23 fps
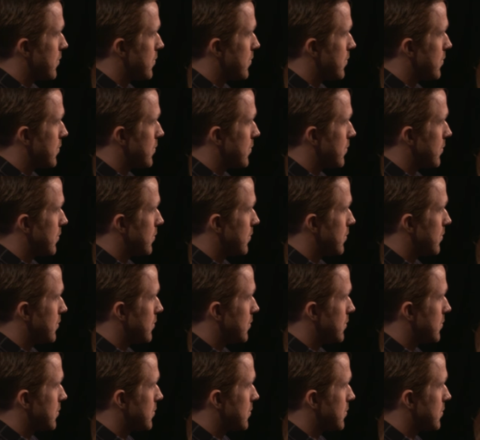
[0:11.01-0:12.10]

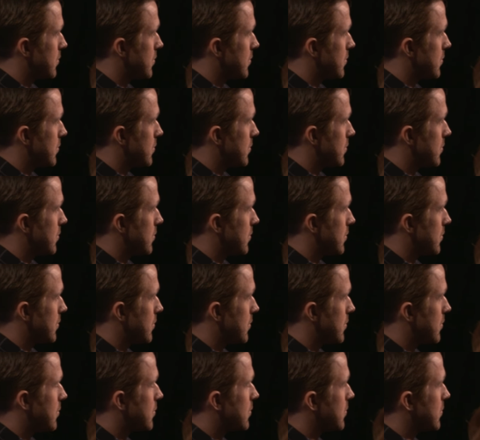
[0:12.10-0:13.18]

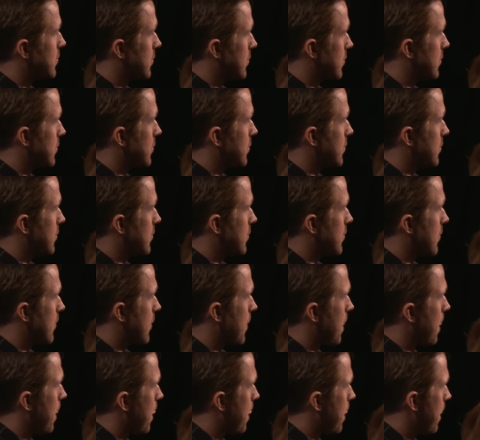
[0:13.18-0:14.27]

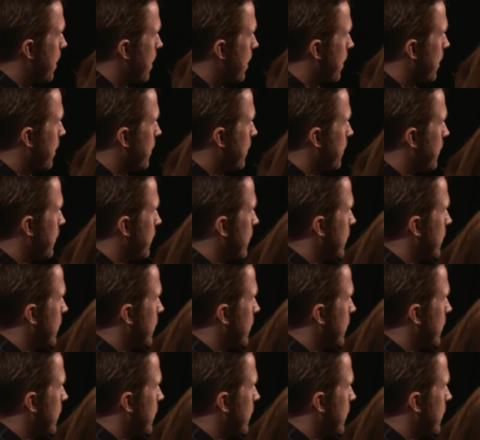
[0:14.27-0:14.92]
[no speech]